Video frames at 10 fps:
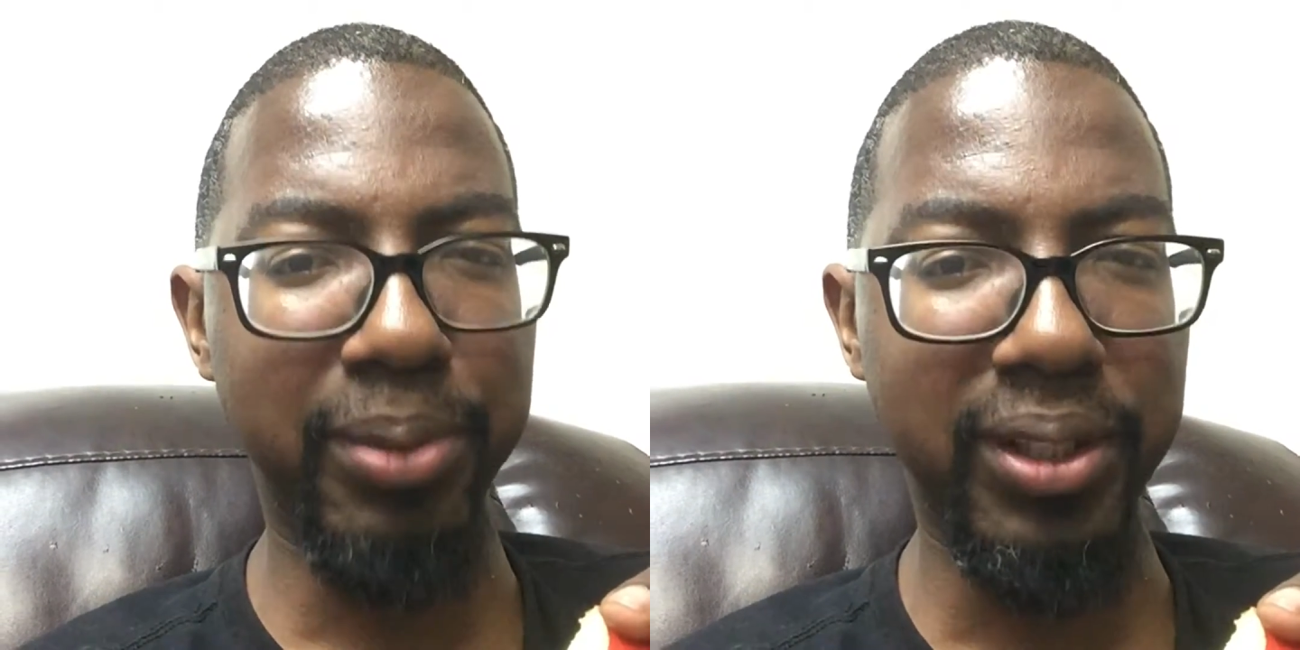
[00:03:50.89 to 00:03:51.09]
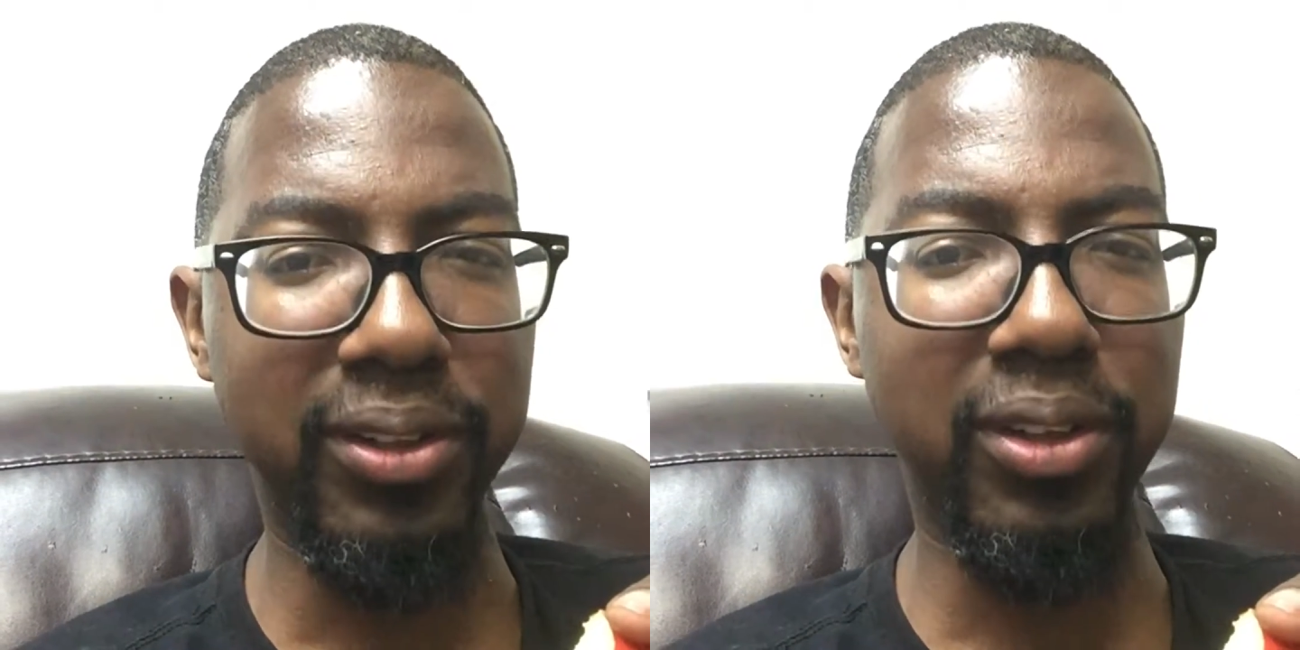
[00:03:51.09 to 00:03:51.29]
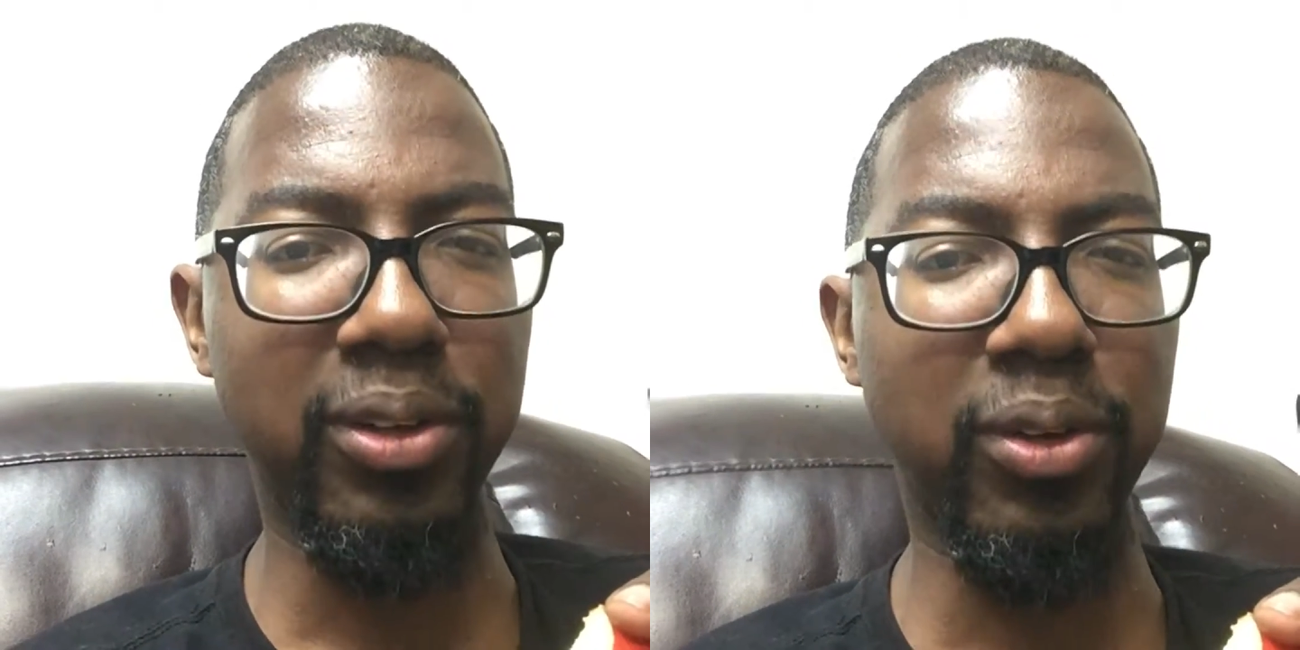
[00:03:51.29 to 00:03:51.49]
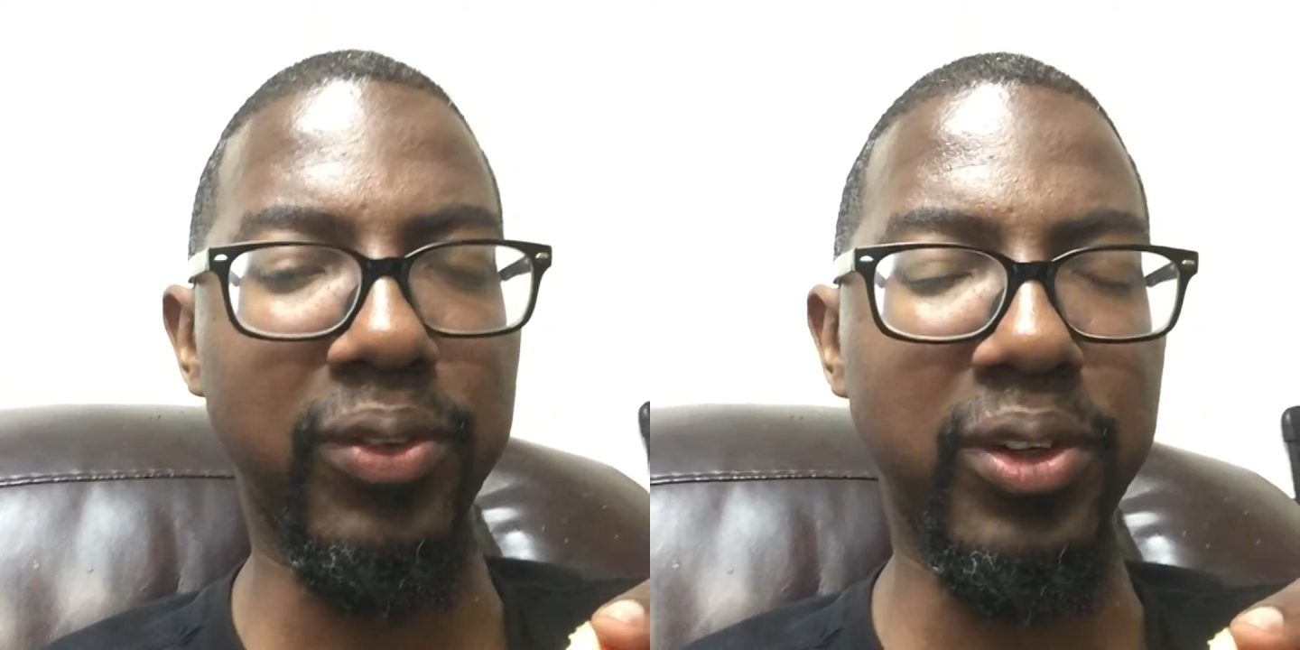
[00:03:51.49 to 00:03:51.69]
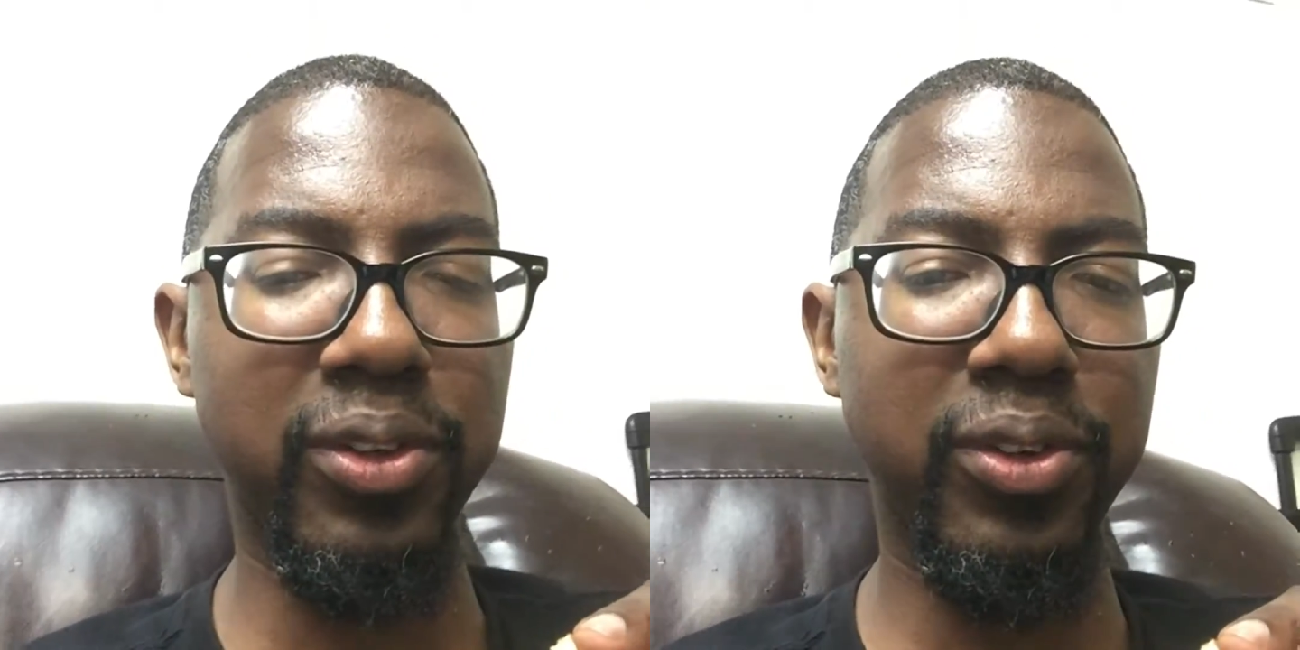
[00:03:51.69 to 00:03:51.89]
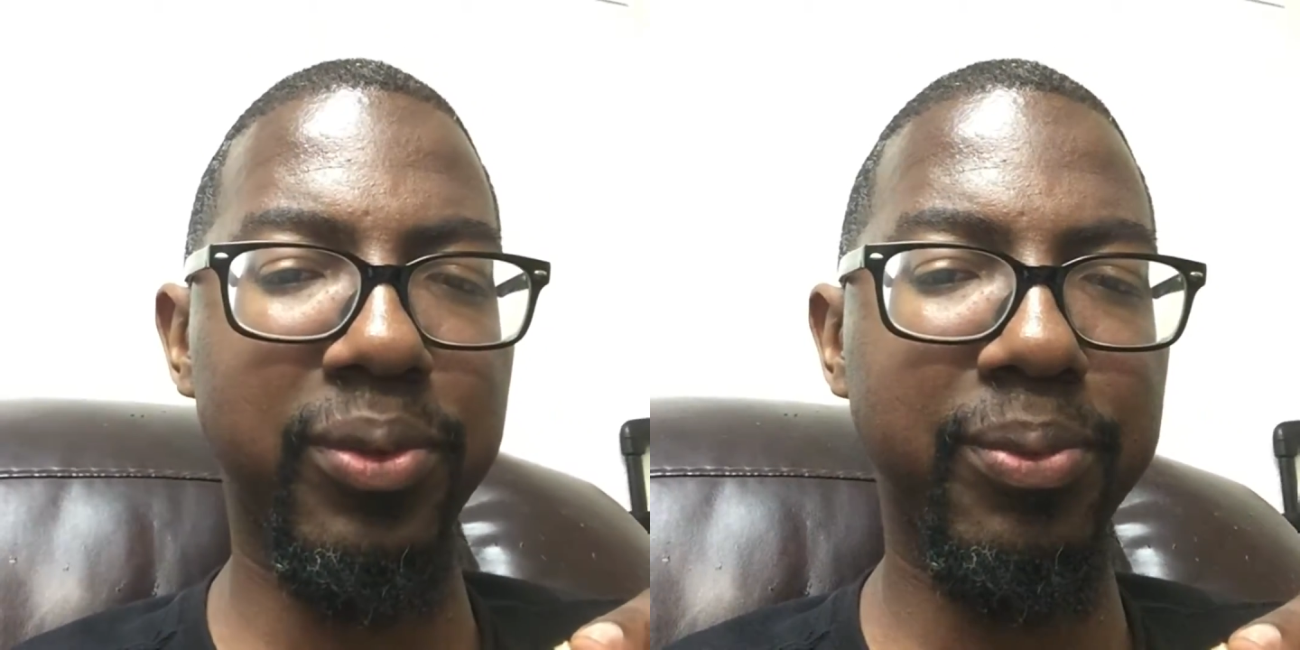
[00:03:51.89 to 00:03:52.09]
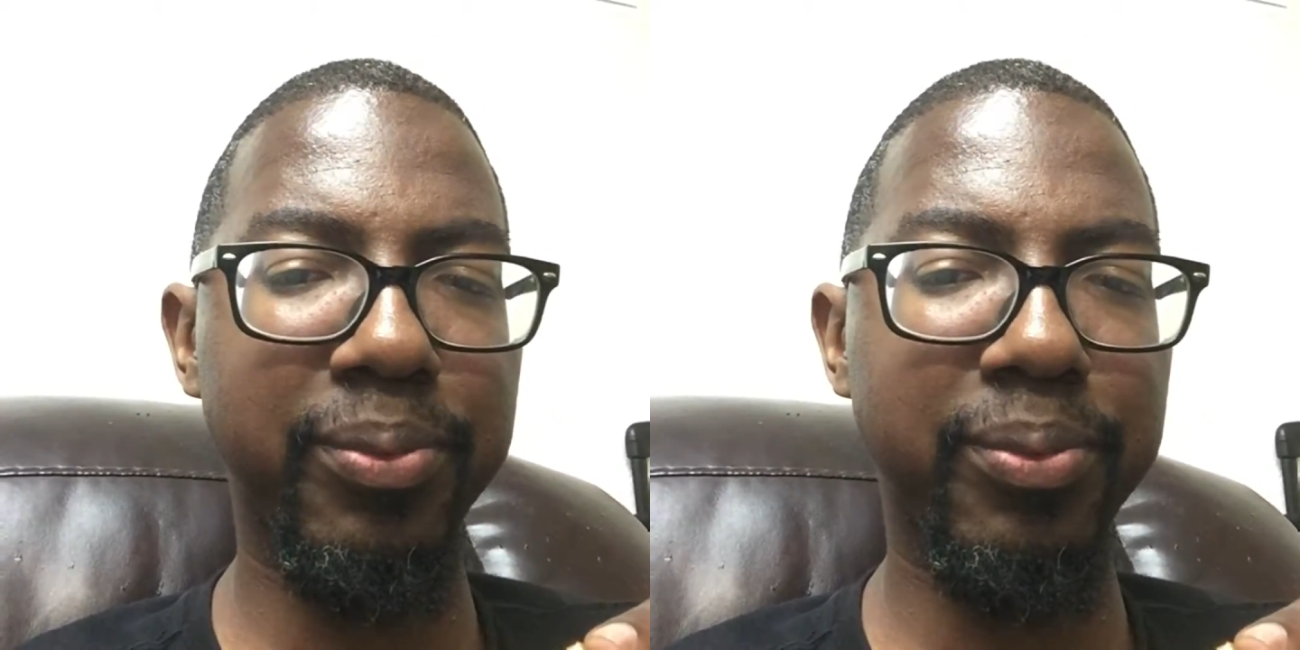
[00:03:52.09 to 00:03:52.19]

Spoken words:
Peace in the universe.